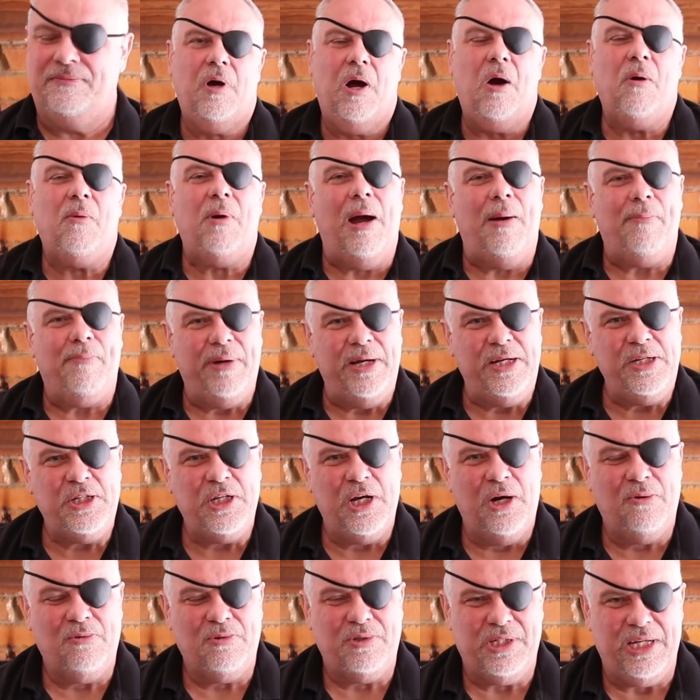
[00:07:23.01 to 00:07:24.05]
All right, B.
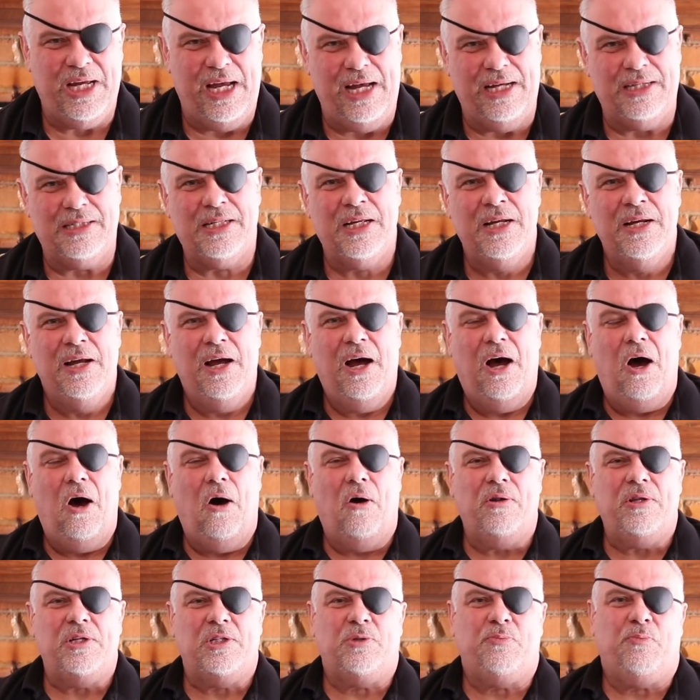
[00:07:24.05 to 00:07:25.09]
Jones asked,
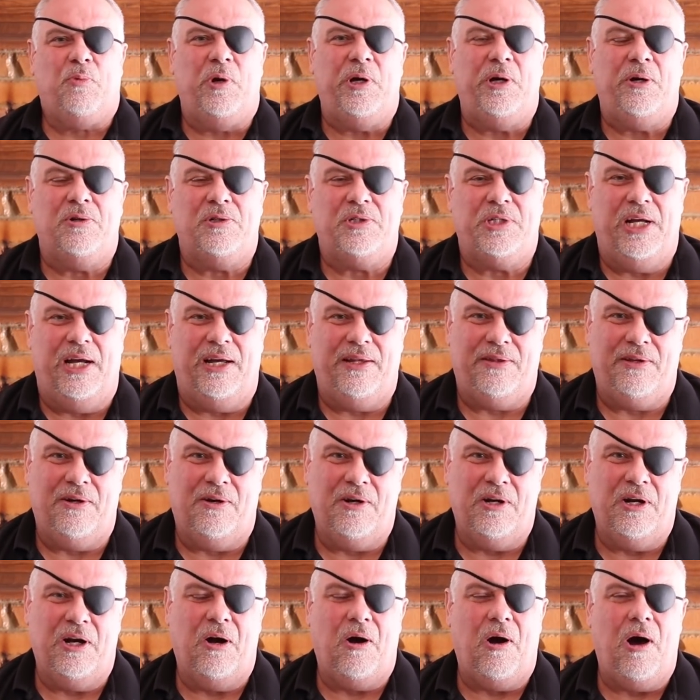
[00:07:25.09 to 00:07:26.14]
all the springers out there
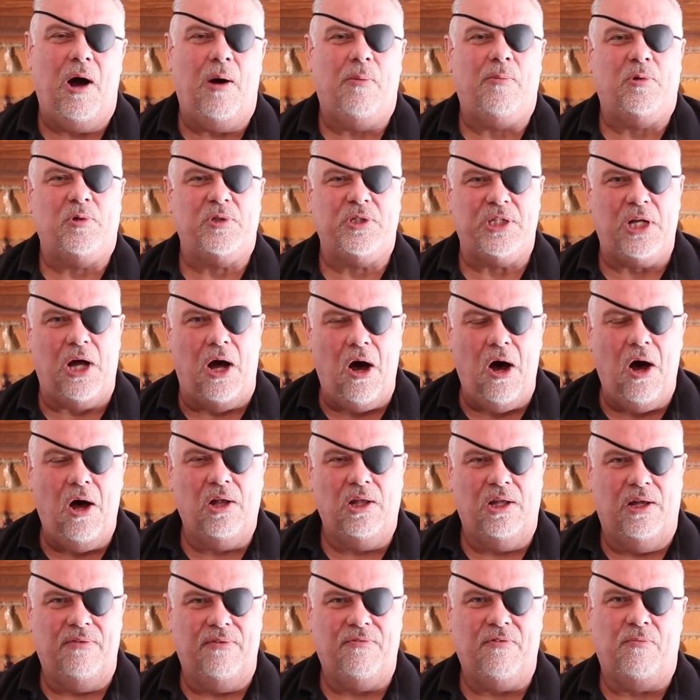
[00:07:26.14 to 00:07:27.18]
now, almost
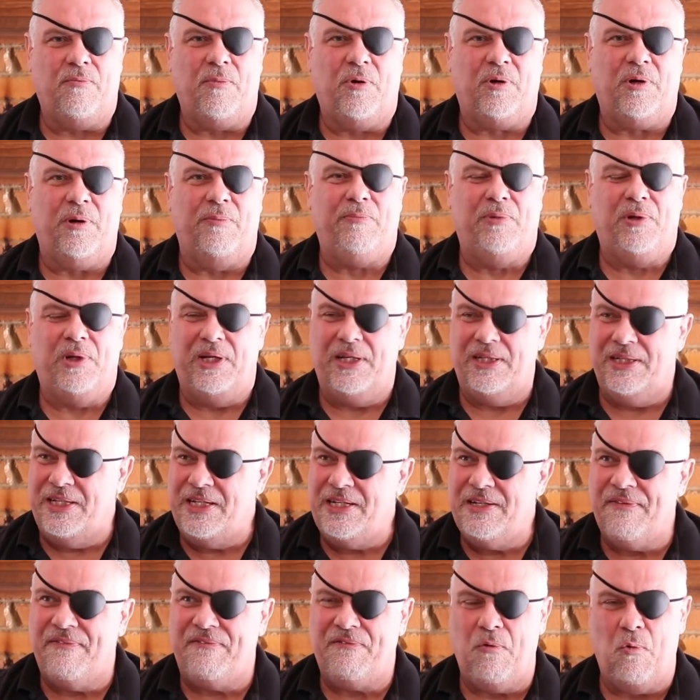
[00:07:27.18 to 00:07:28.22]
all of them are completely
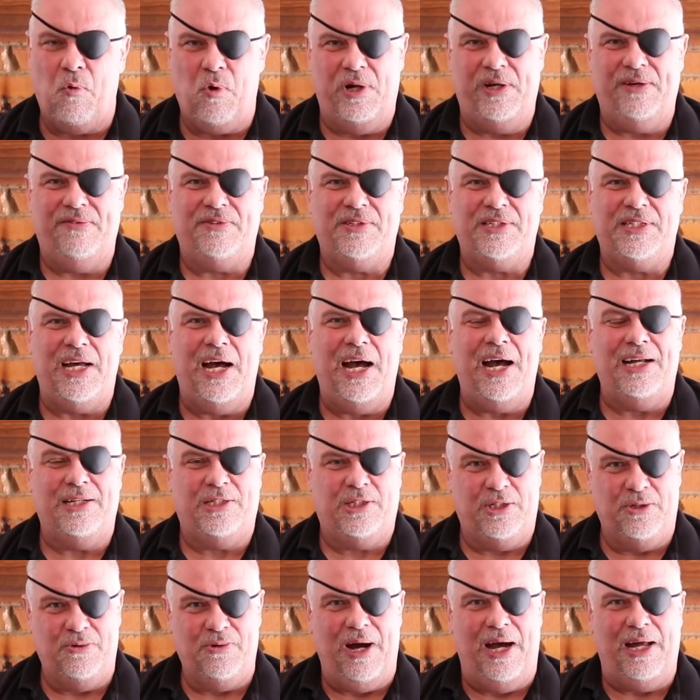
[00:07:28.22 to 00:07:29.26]
devoid of sights.
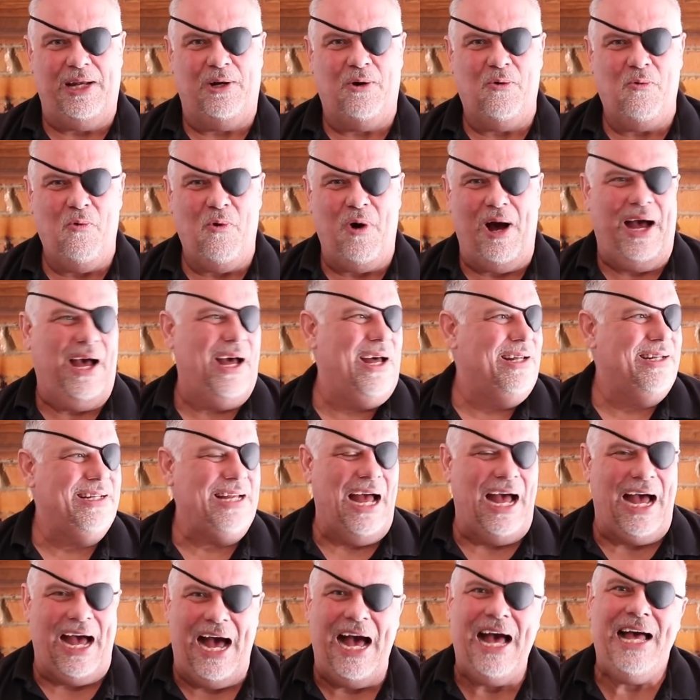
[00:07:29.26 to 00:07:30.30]
Do I know why?
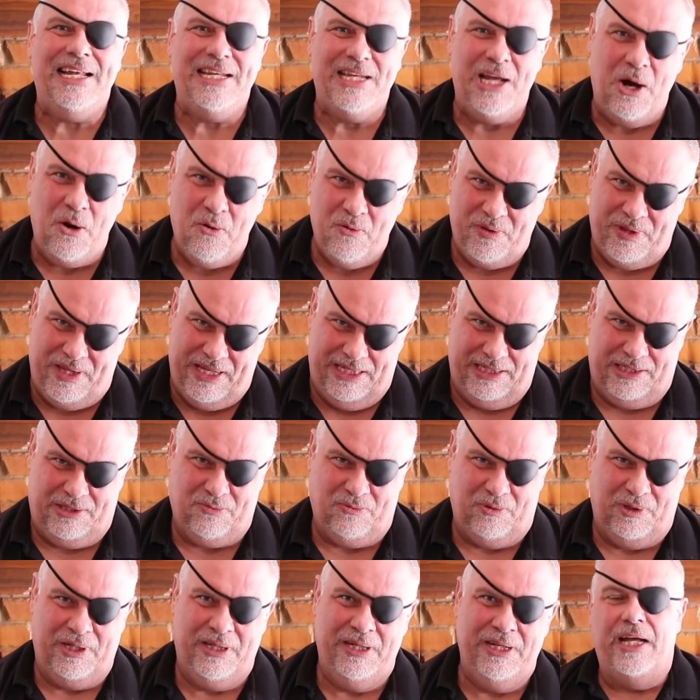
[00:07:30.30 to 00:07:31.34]
I know this
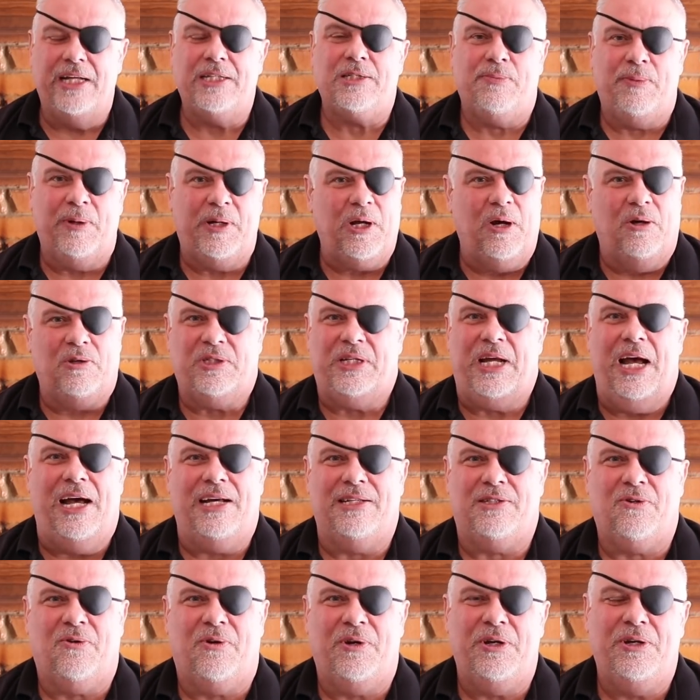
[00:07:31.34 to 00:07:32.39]
one. It's because
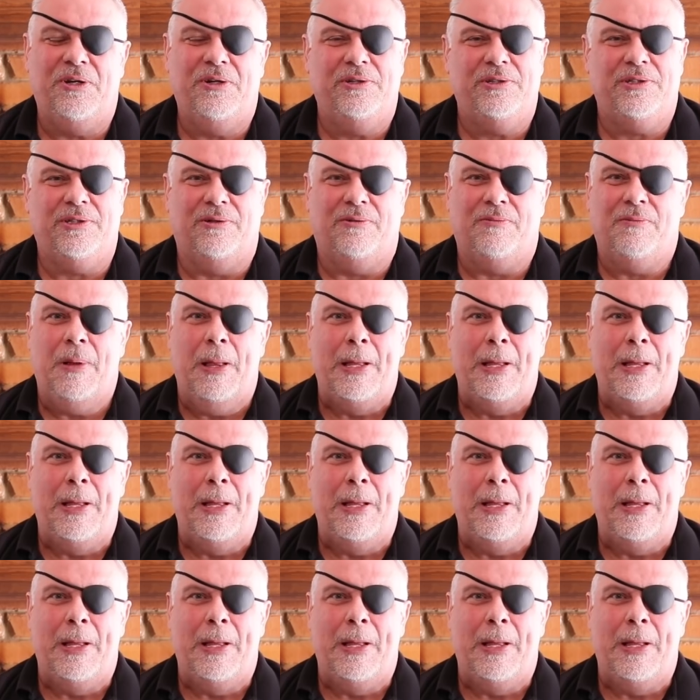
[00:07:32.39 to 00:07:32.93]
guys aren't using them.